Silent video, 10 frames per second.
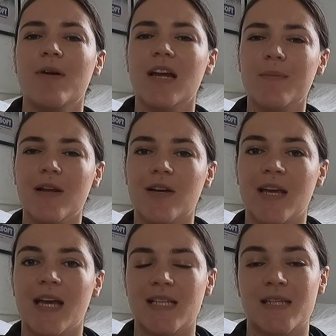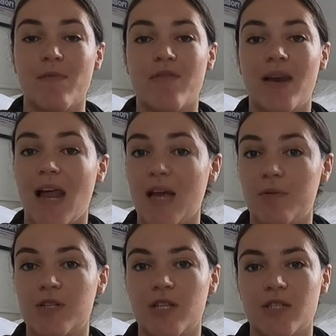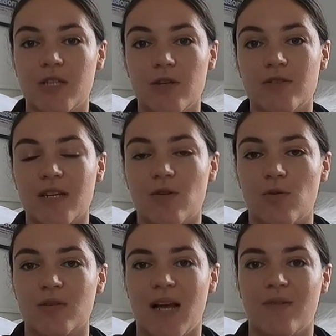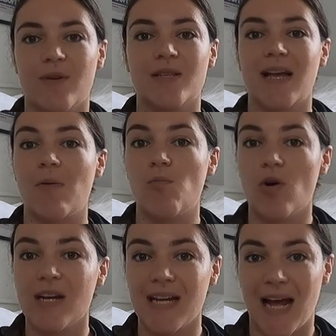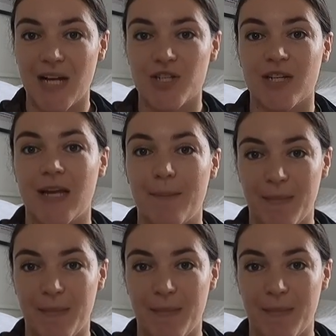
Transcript: we're going to be looking at some of the language that's used in horse adverts and what it actually